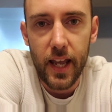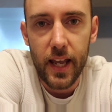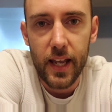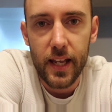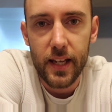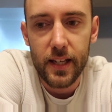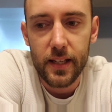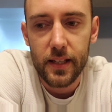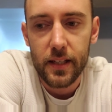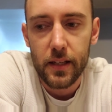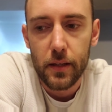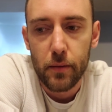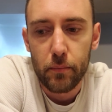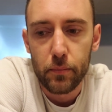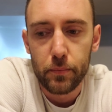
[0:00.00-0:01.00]
a
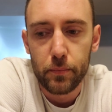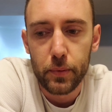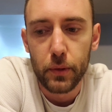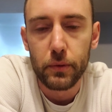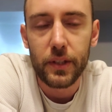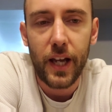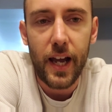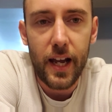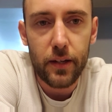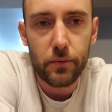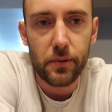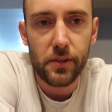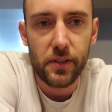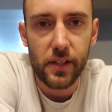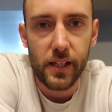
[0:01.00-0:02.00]

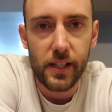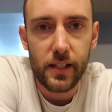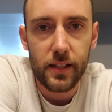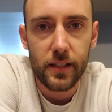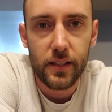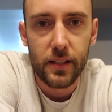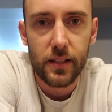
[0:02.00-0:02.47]
plutocracy